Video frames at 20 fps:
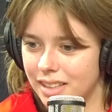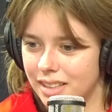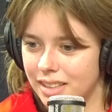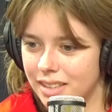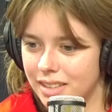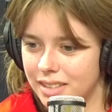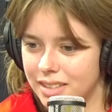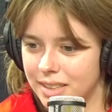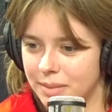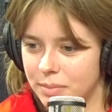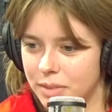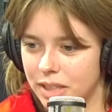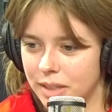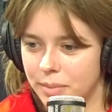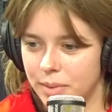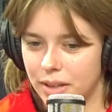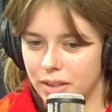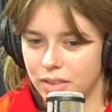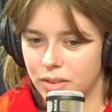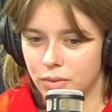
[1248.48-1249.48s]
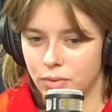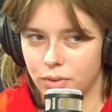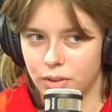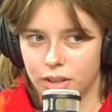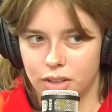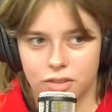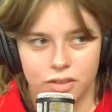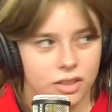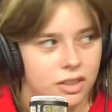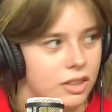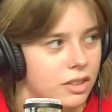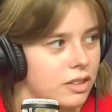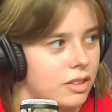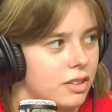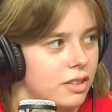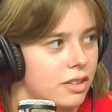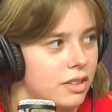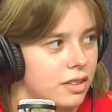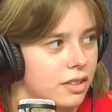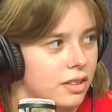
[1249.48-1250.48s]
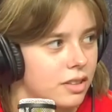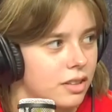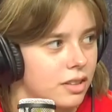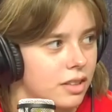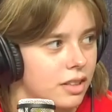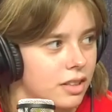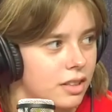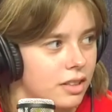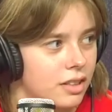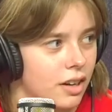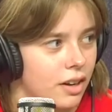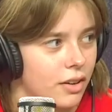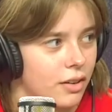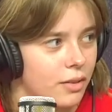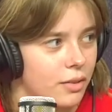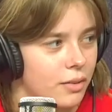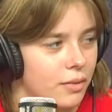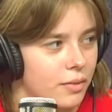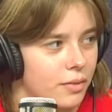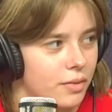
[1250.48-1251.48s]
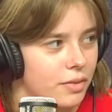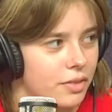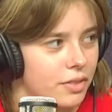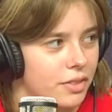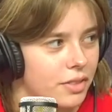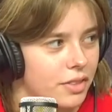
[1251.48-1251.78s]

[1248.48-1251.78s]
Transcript: something about the footage in the the tunnel. Mm?